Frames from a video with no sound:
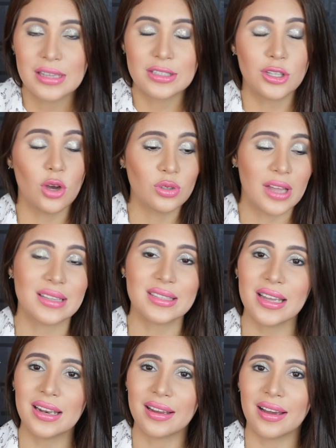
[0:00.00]
So that's
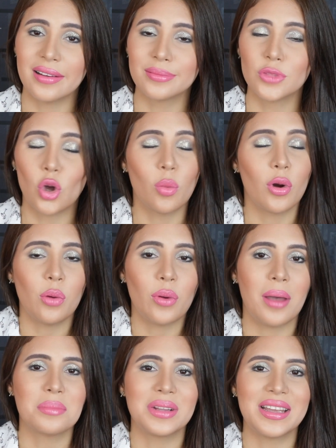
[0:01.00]
it. No more
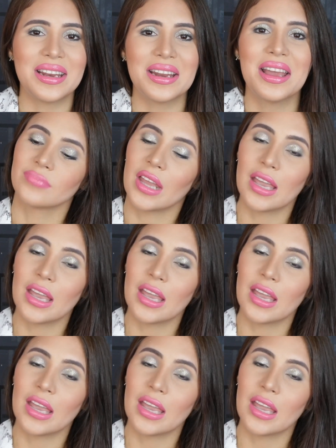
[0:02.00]
rambling.